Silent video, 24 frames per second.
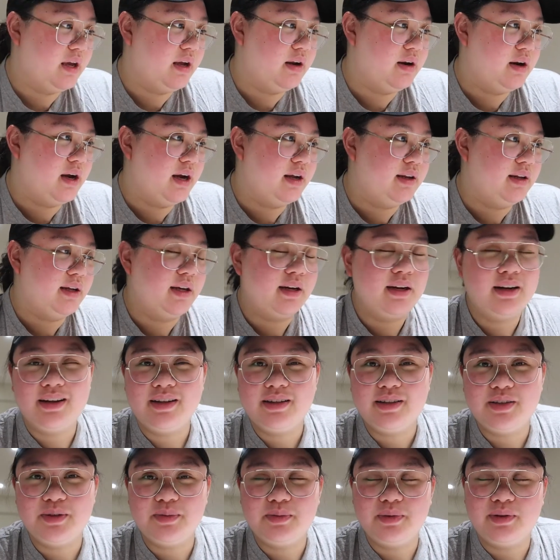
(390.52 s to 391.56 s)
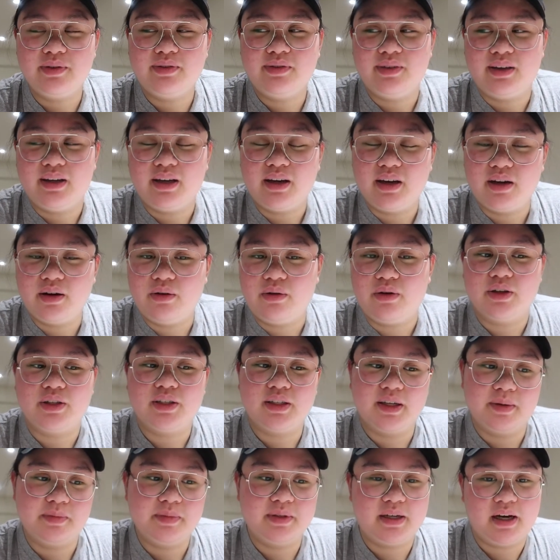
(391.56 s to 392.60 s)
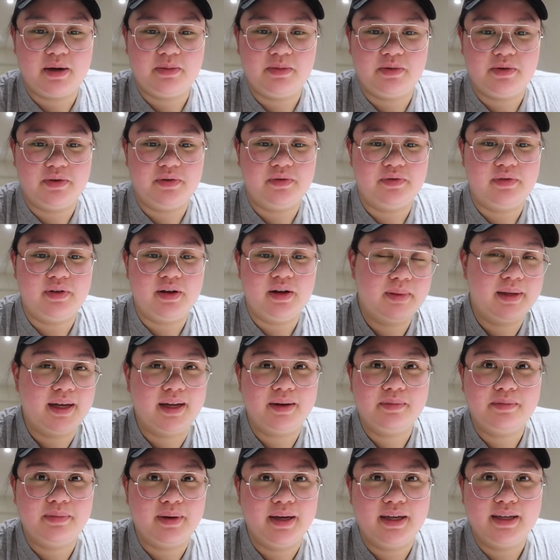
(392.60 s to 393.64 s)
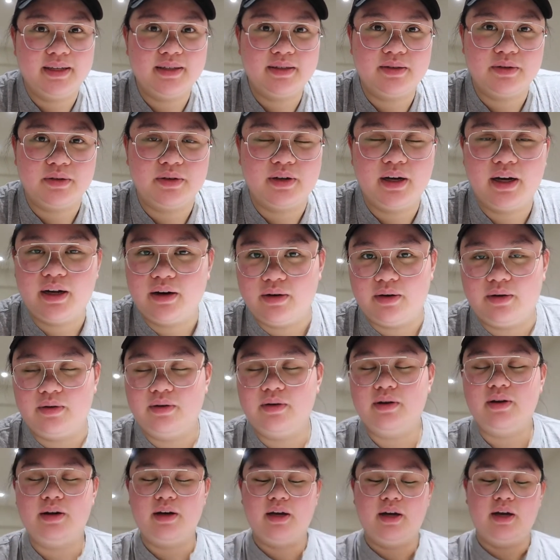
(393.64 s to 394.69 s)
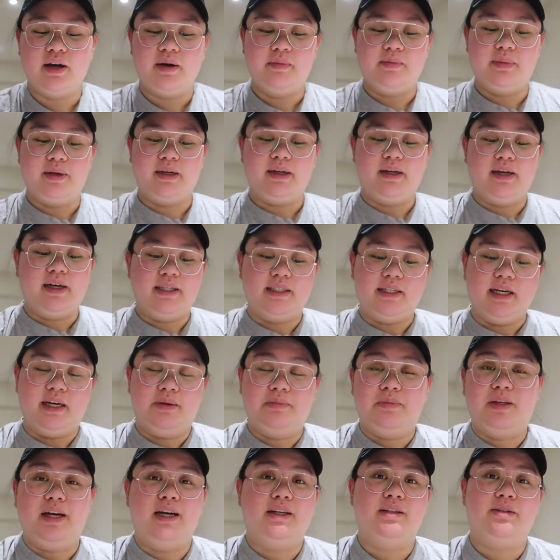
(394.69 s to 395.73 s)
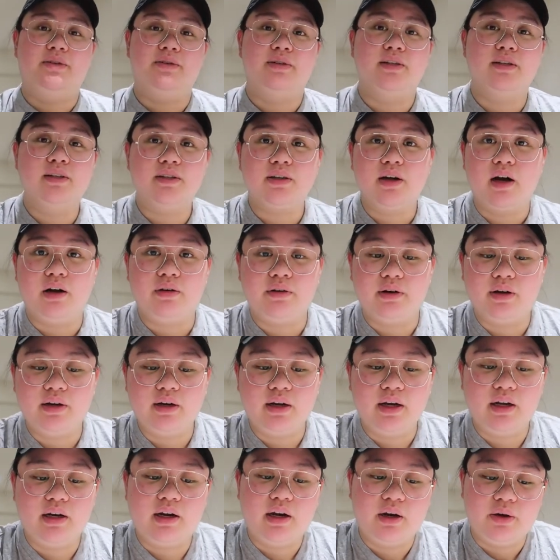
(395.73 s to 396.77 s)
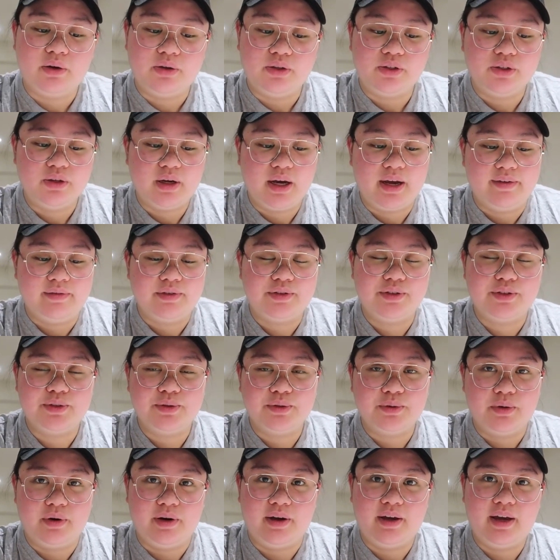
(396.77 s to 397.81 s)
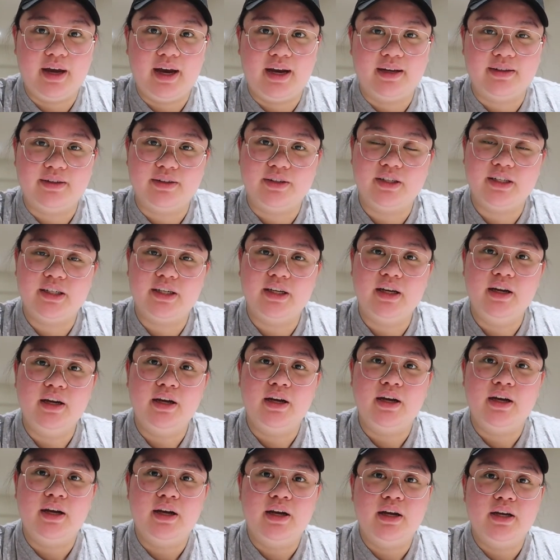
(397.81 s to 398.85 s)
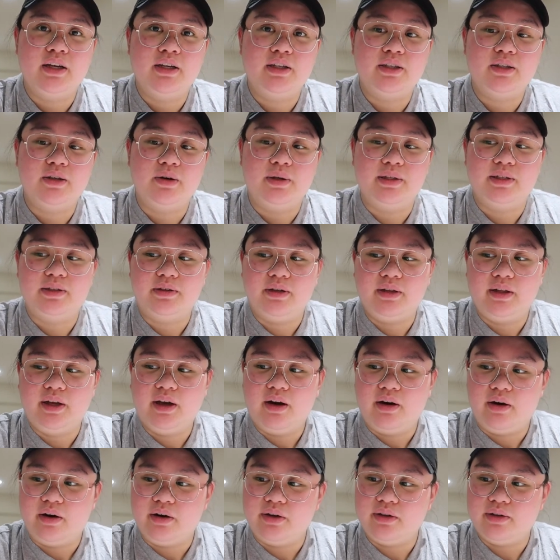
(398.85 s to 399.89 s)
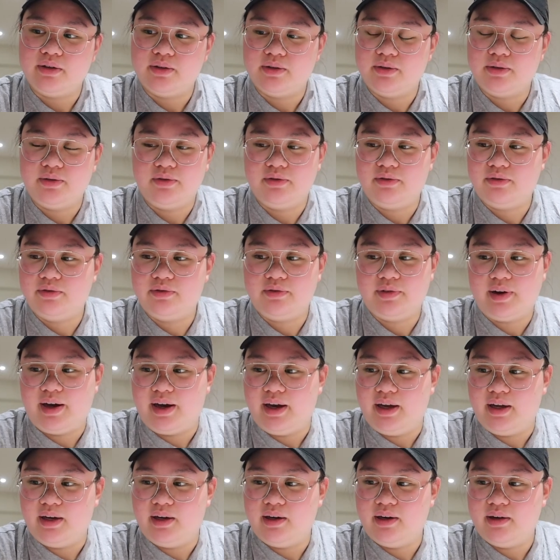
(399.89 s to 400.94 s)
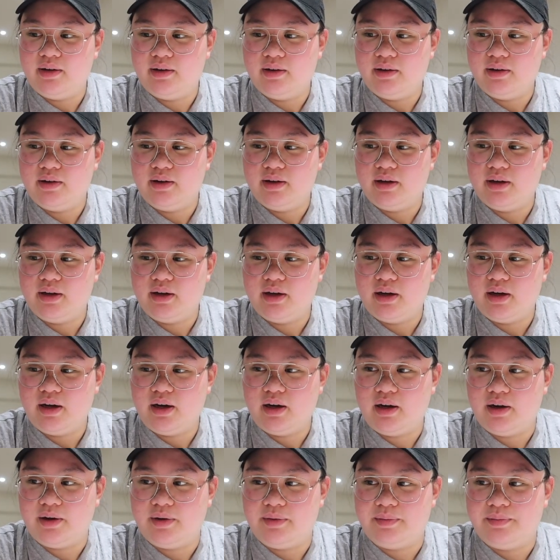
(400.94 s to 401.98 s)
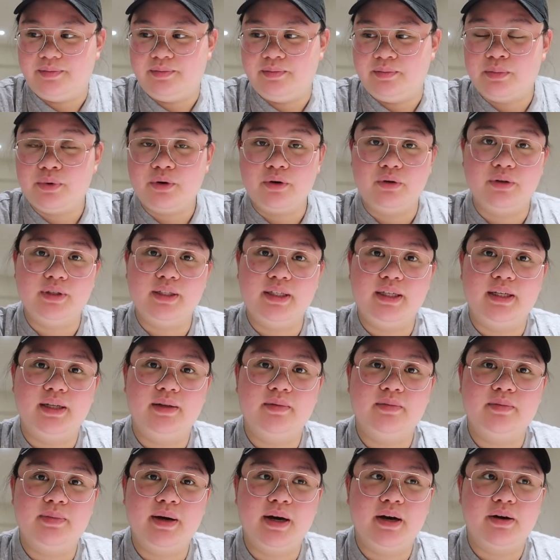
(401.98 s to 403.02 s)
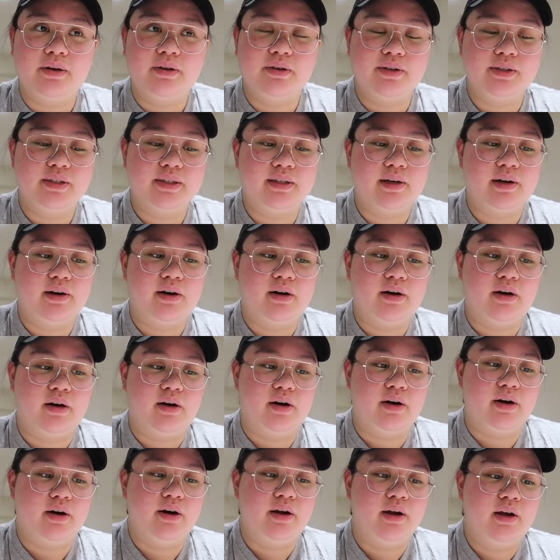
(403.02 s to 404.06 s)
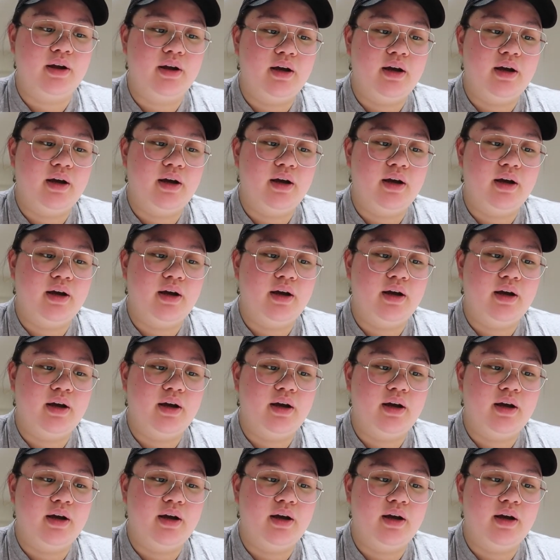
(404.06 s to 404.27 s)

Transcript: and I needed it to be vegan or some type of plant-based, or I don't know, because I'm lactose intolerant and I also have soy allergy, so it's really hard to find um, protein powders that are